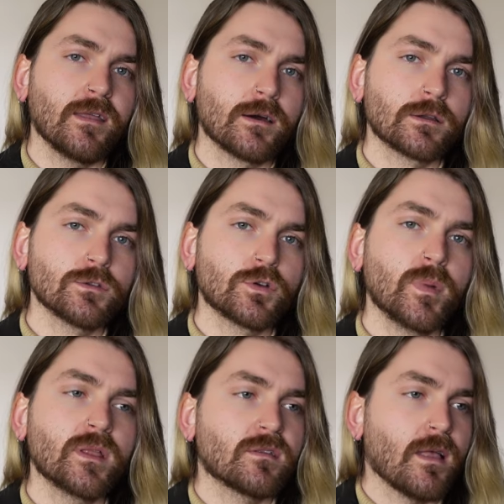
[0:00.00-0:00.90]
down a little
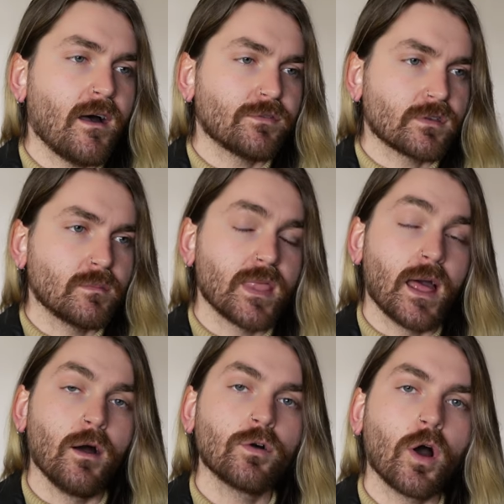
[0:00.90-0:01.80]
bit, after some of
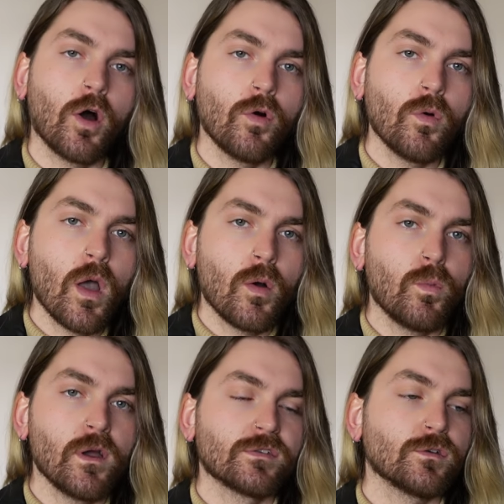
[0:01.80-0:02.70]
the alcohol
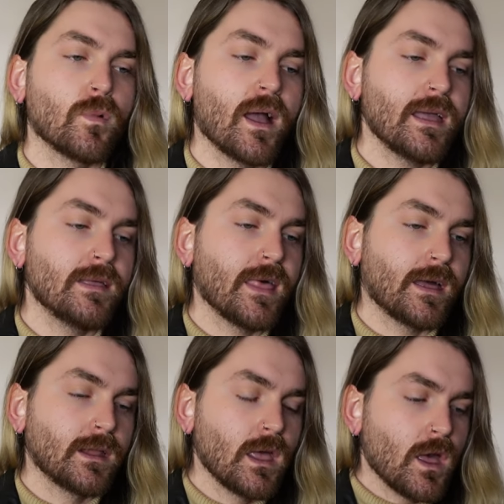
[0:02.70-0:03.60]
wears away and
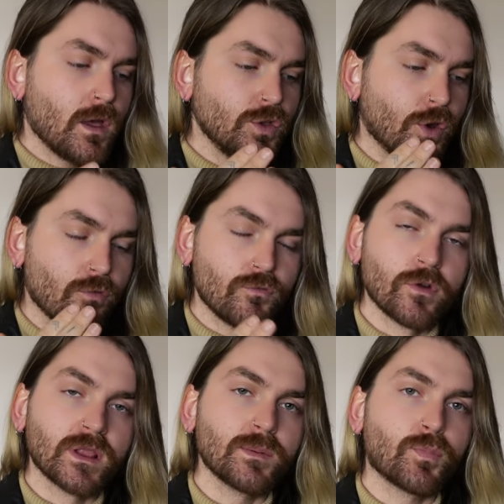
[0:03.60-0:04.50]
that, you know,
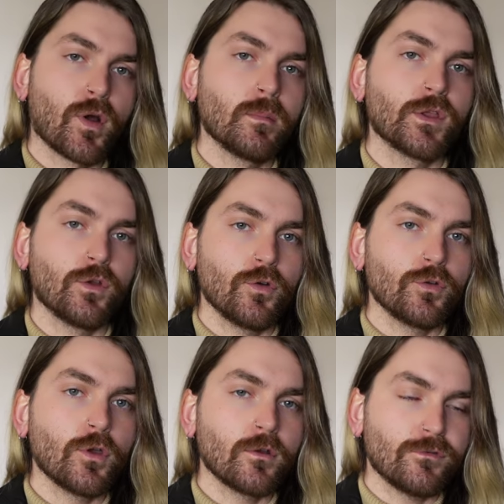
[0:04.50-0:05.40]
really prominent
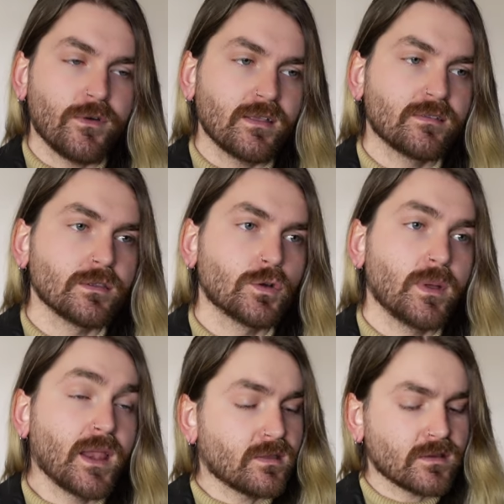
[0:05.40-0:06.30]
oud note fades a little
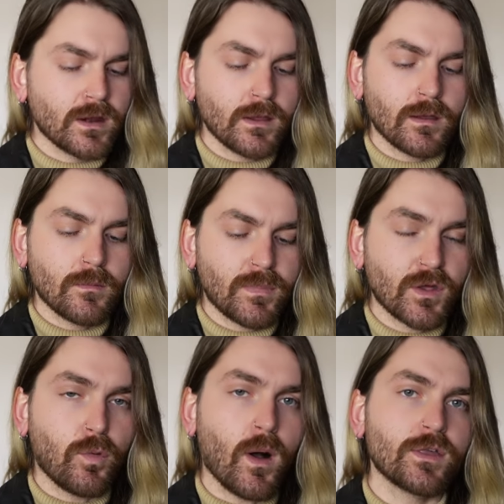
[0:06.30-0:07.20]
bit, it's gonna be
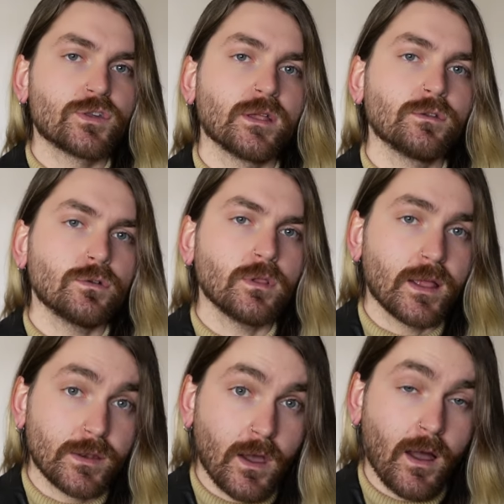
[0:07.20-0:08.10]
quite gentle
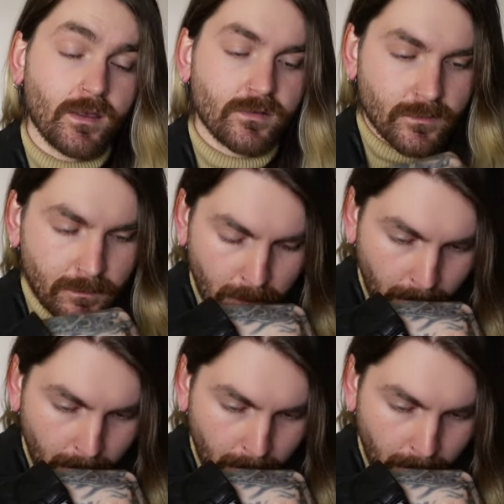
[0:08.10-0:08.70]
and nice.